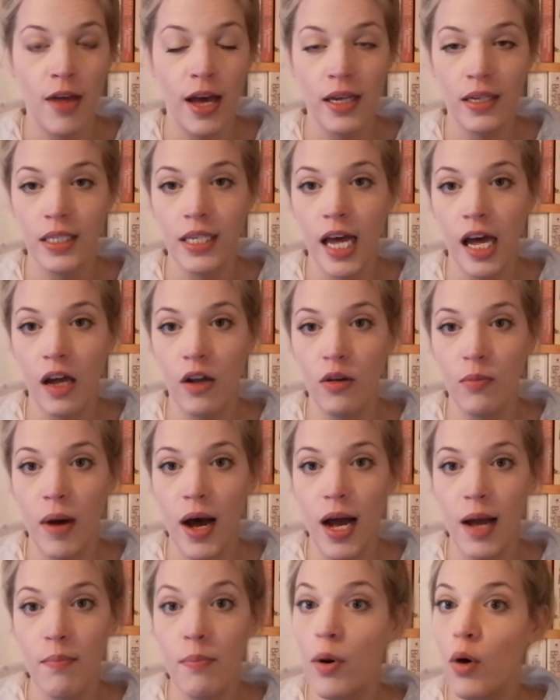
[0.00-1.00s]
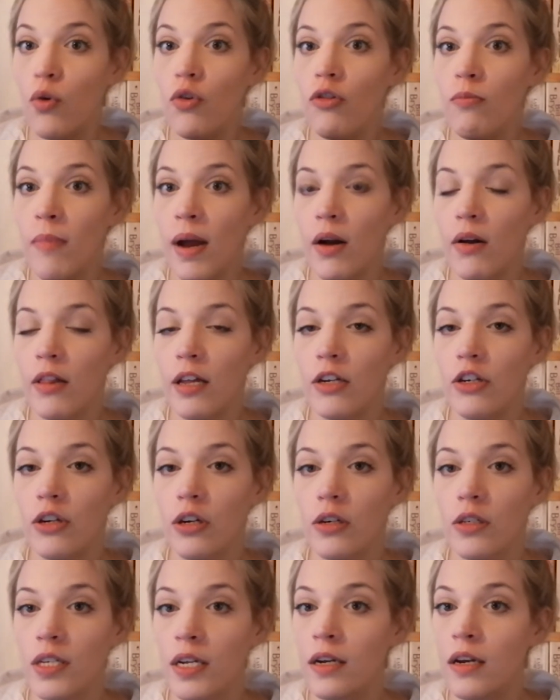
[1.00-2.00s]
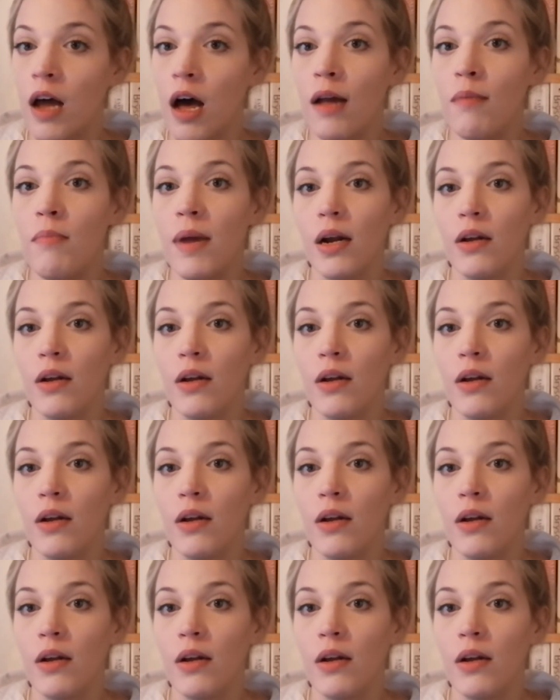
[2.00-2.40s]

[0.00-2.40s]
that is held by both Marylanders and non